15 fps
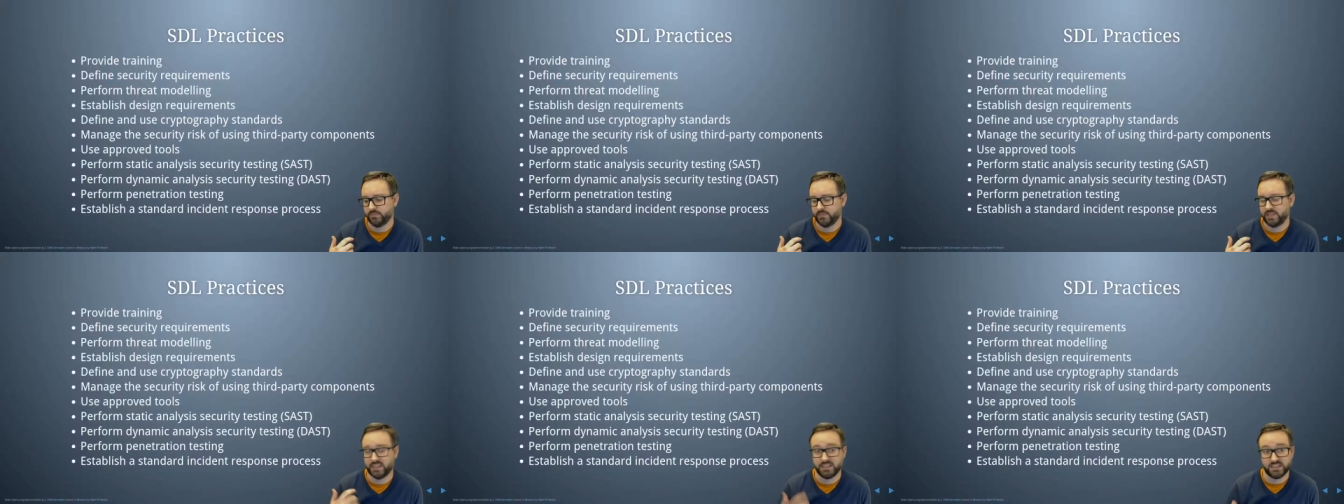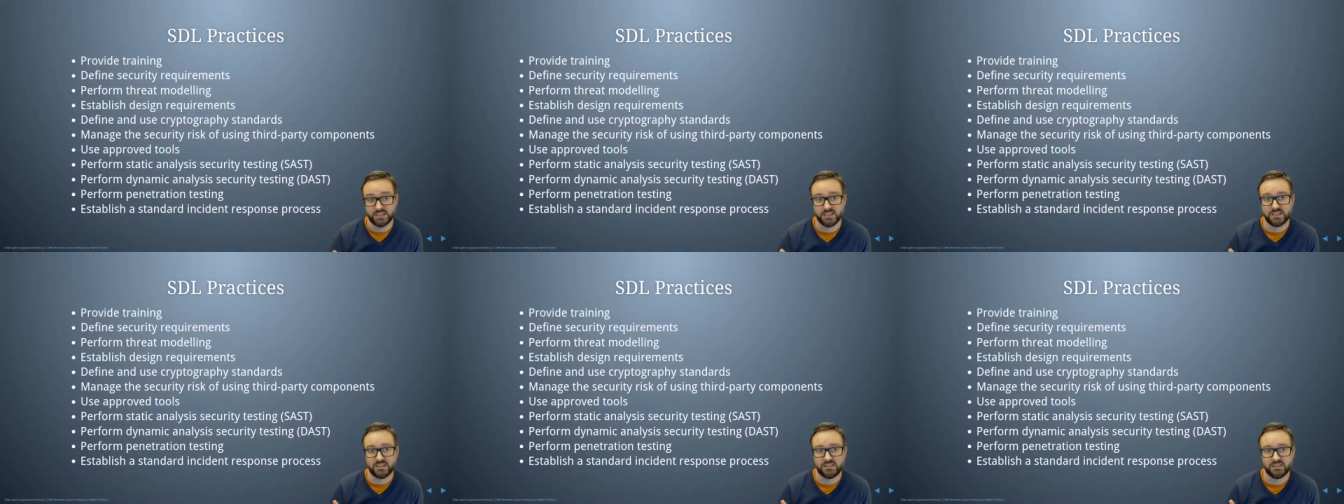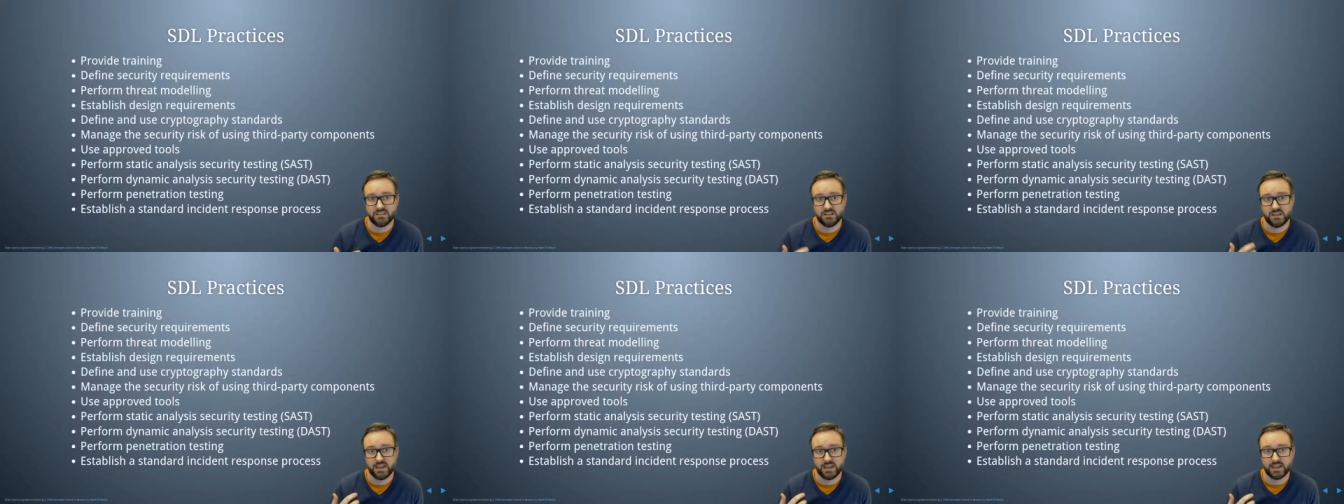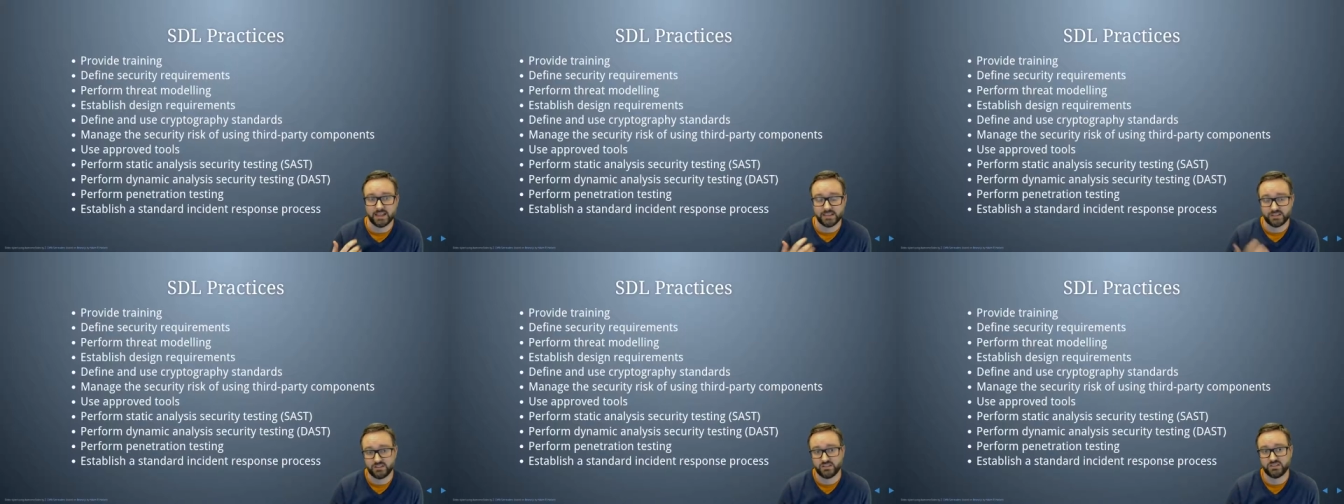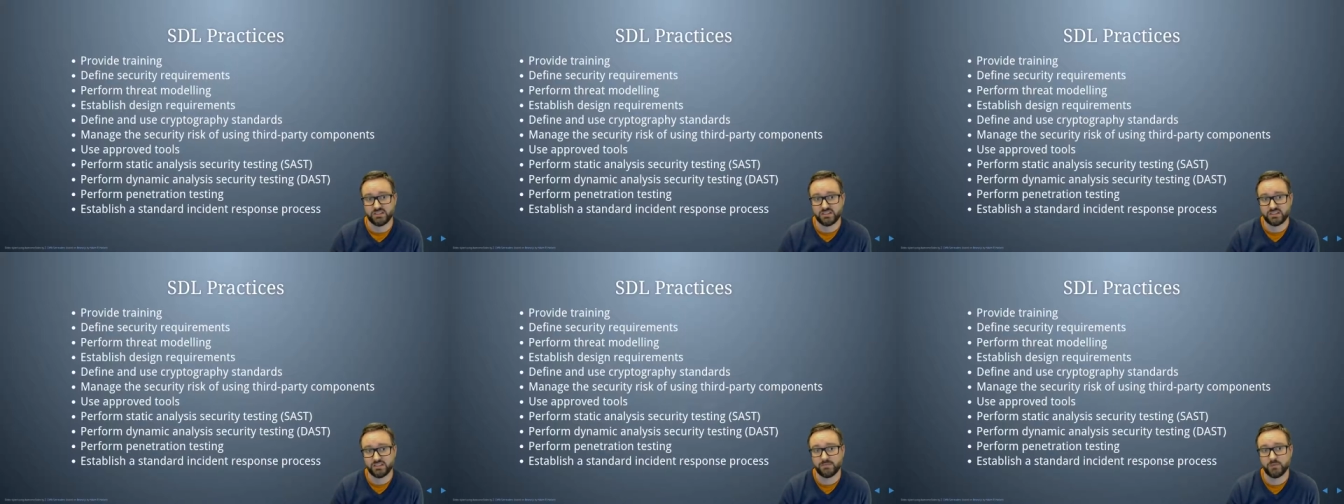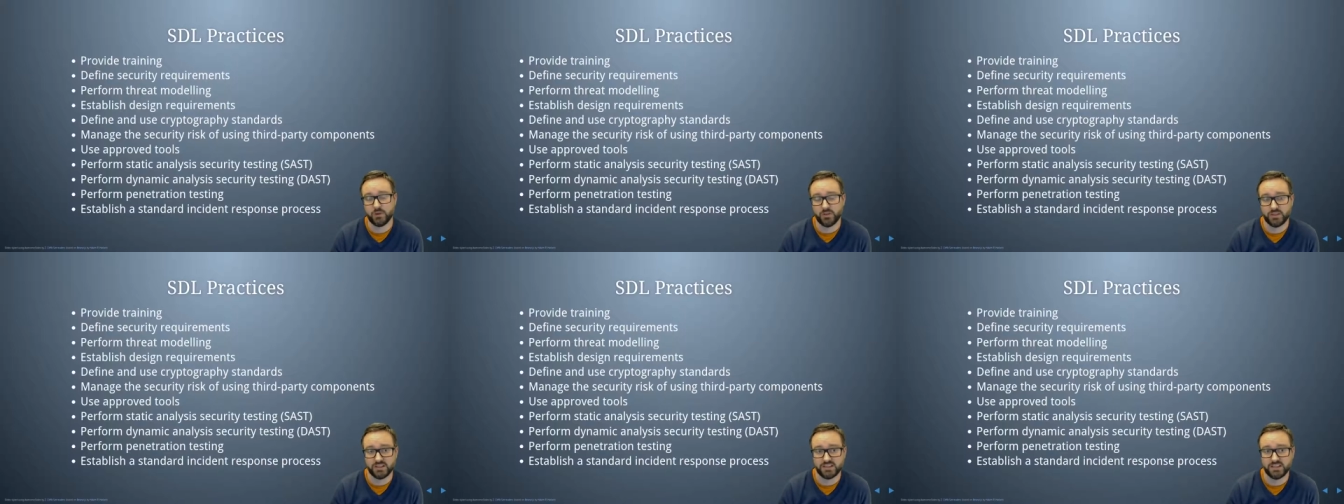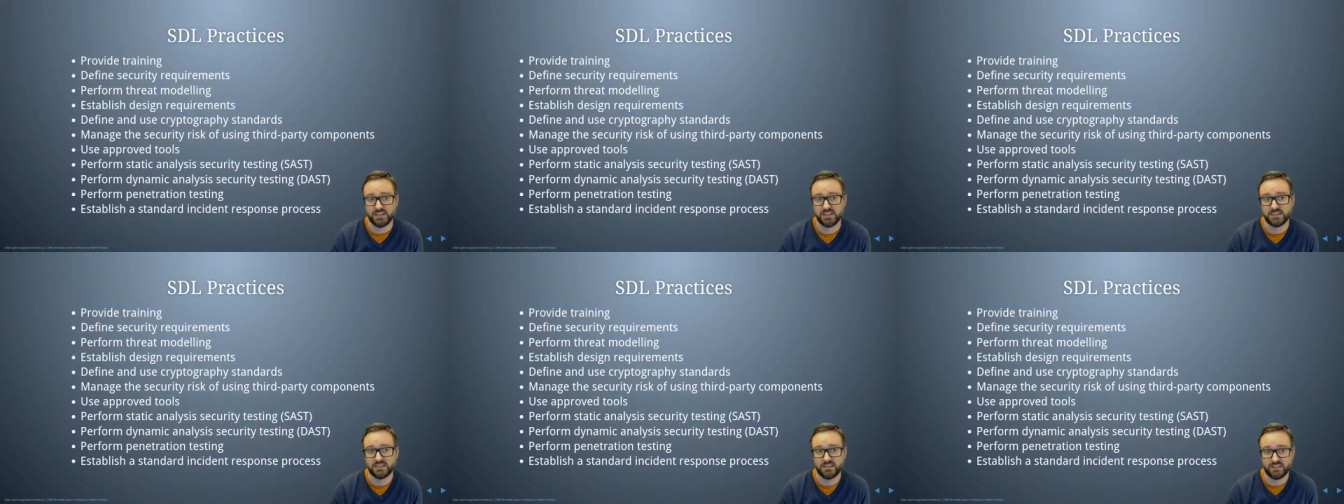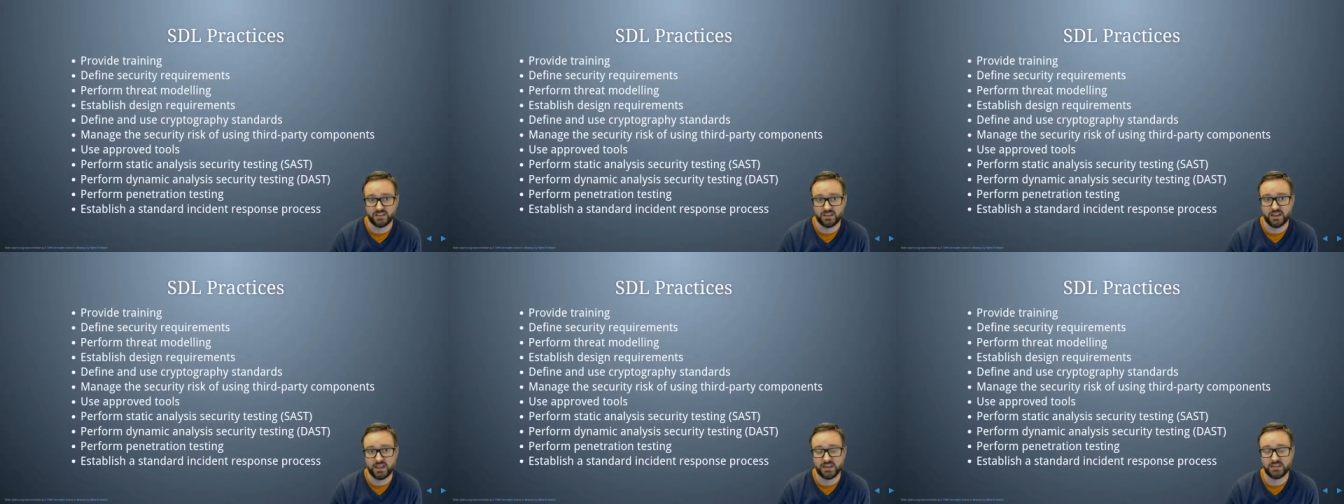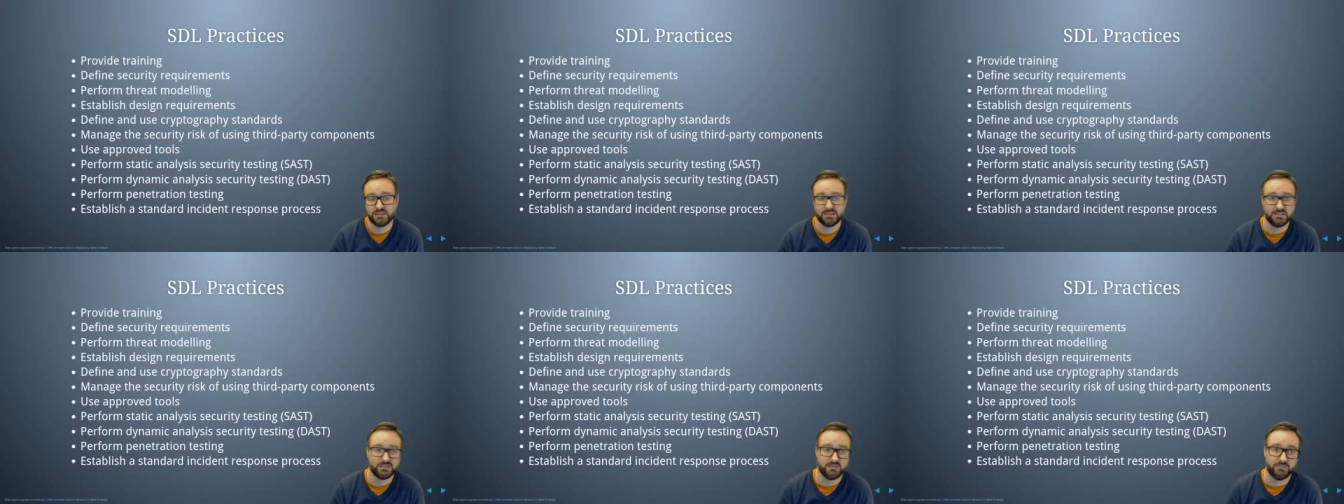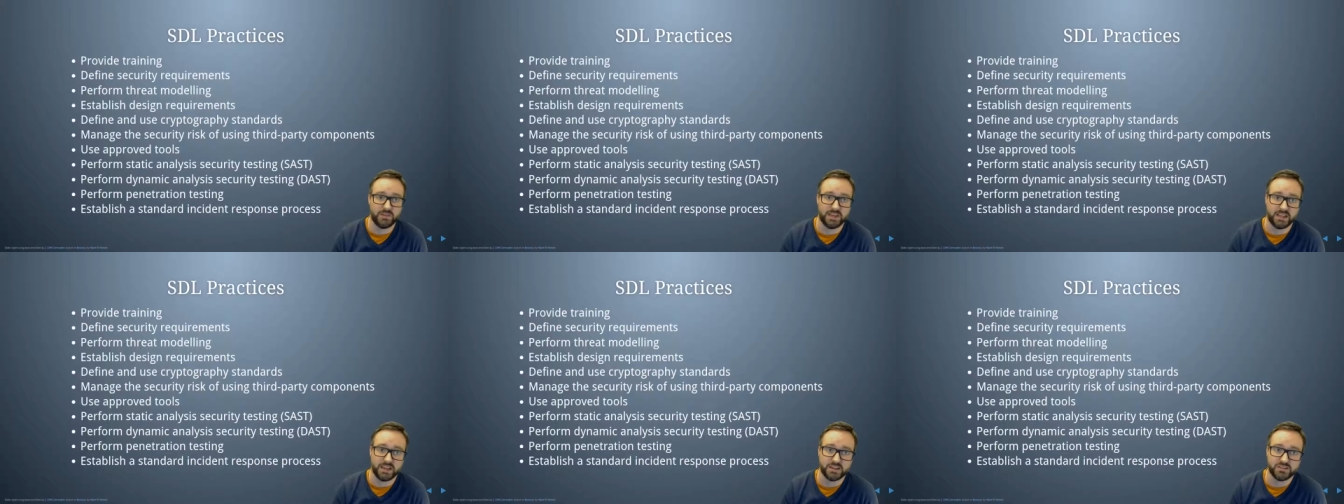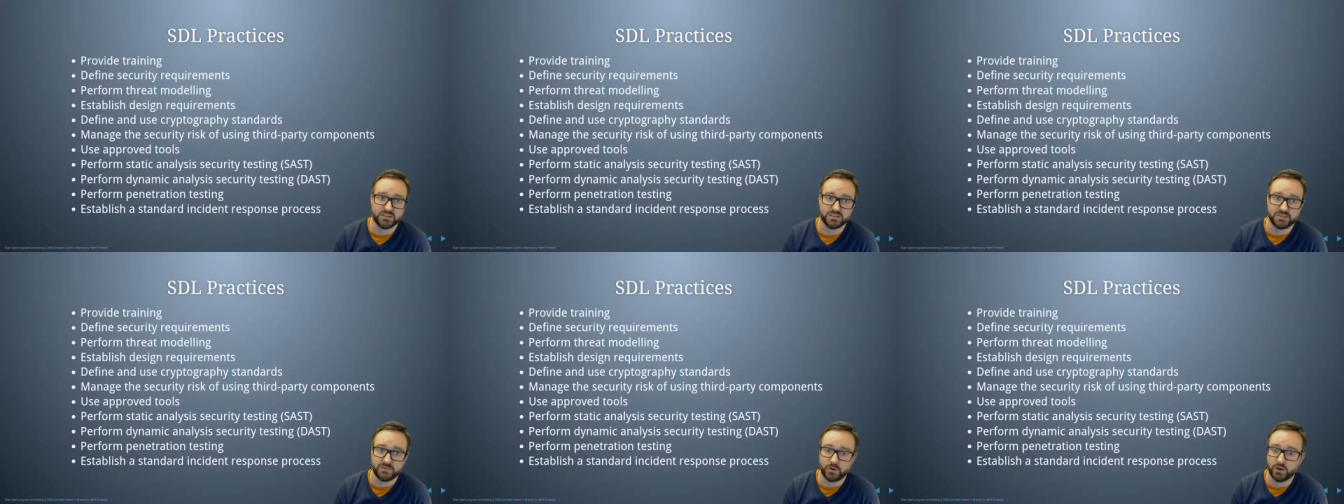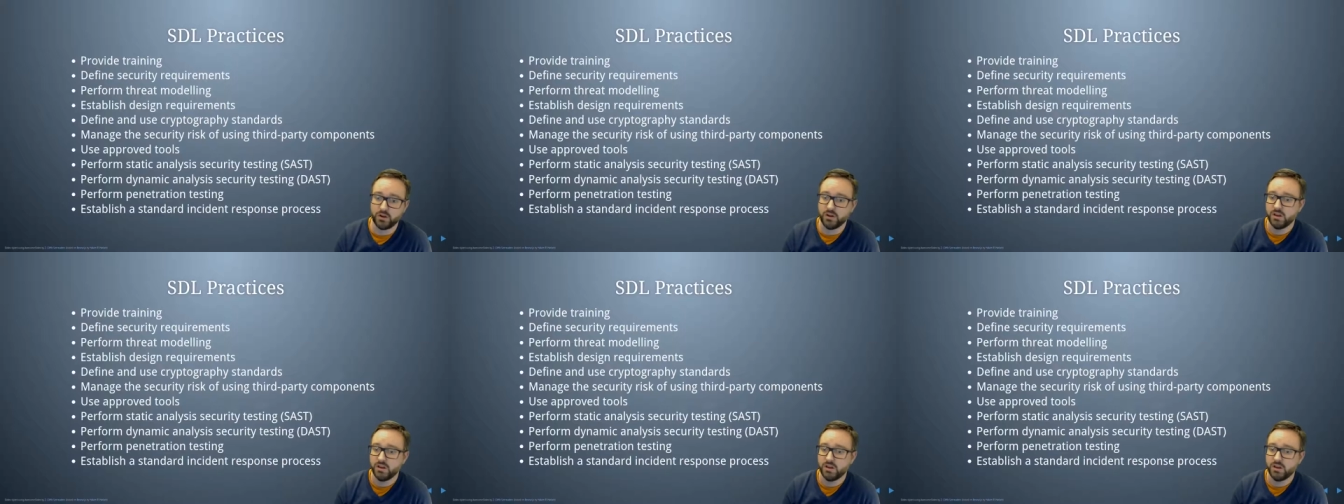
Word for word: exist against your system or things that you need to design mitigations for.